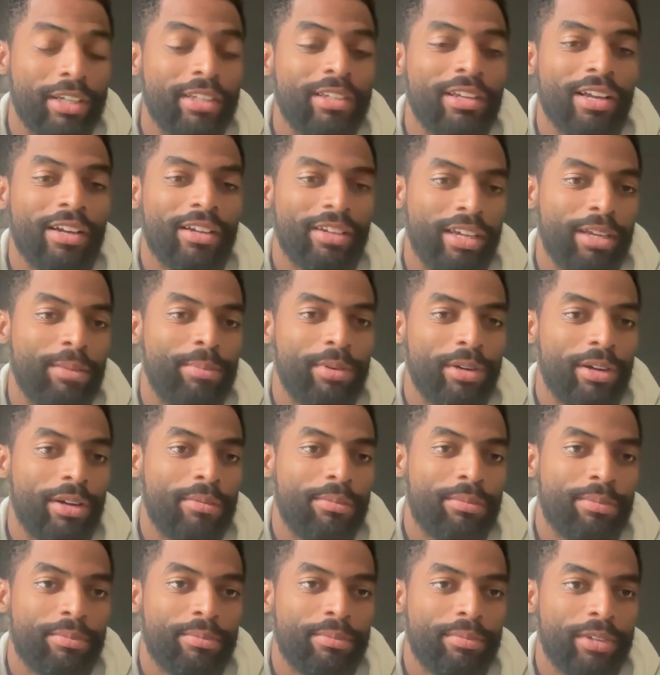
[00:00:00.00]
good luck keeping
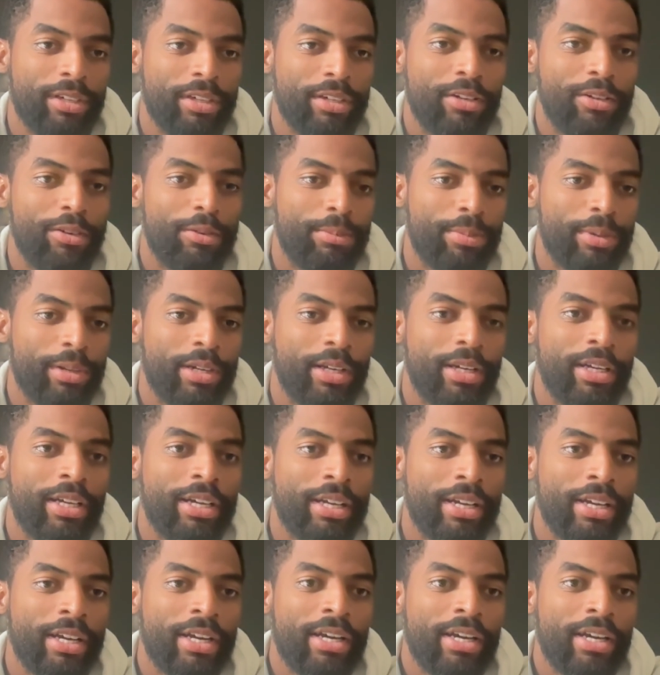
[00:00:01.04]
up. But